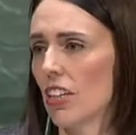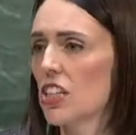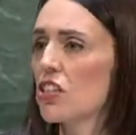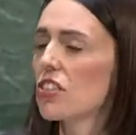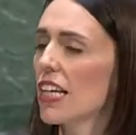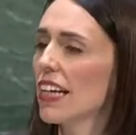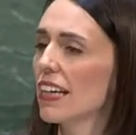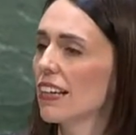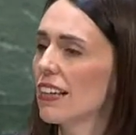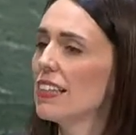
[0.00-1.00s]
Issues like
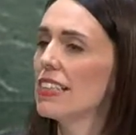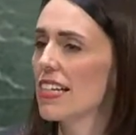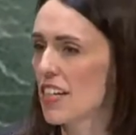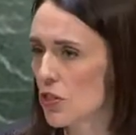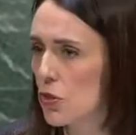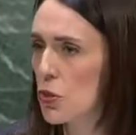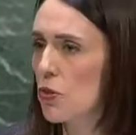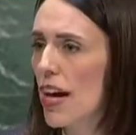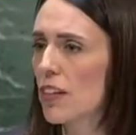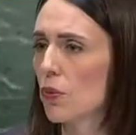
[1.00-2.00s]
international
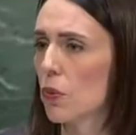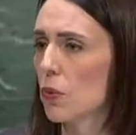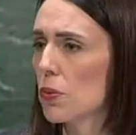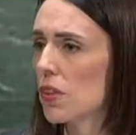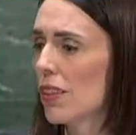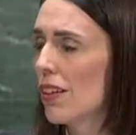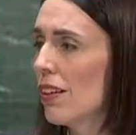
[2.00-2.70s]
trade rules,